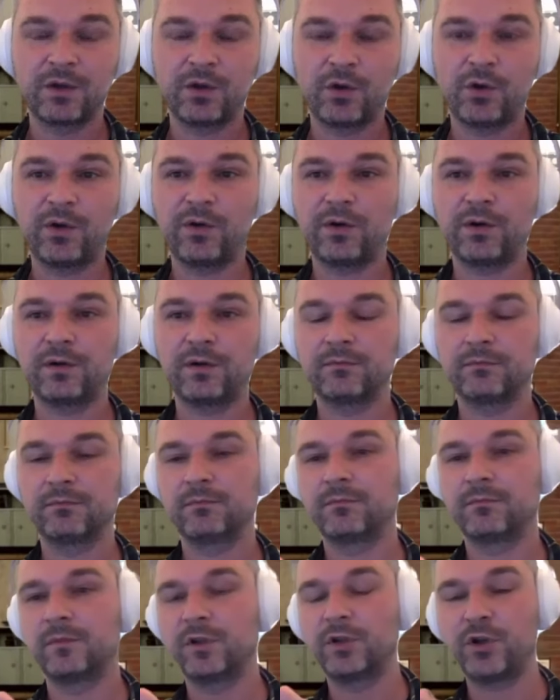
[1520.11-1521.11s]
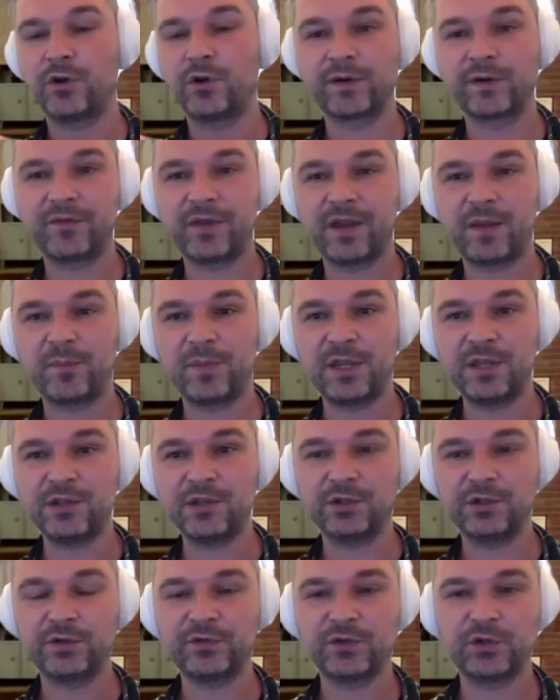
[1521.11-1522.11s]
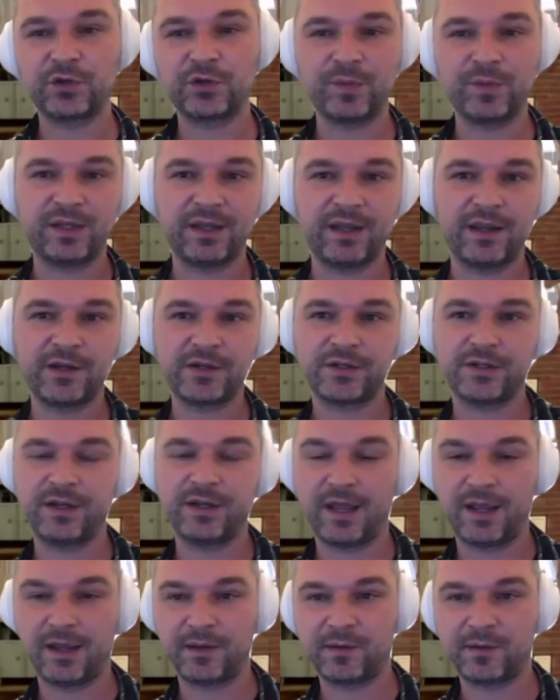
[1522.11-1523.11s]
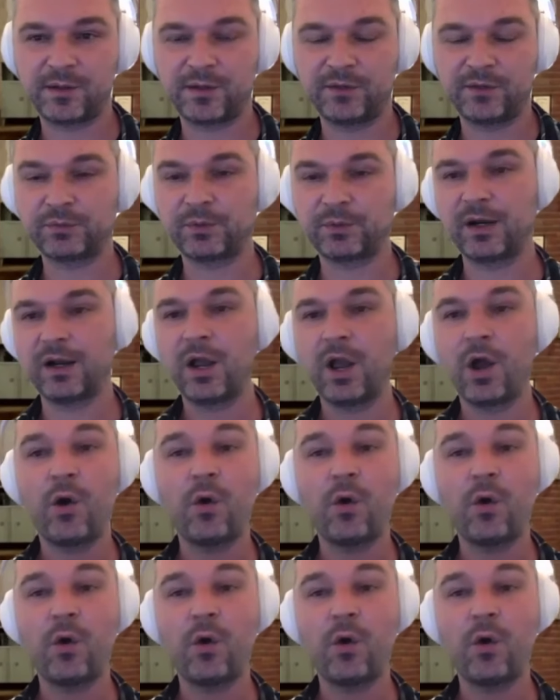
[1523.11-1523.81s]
or lower their opinion of your documentation and software,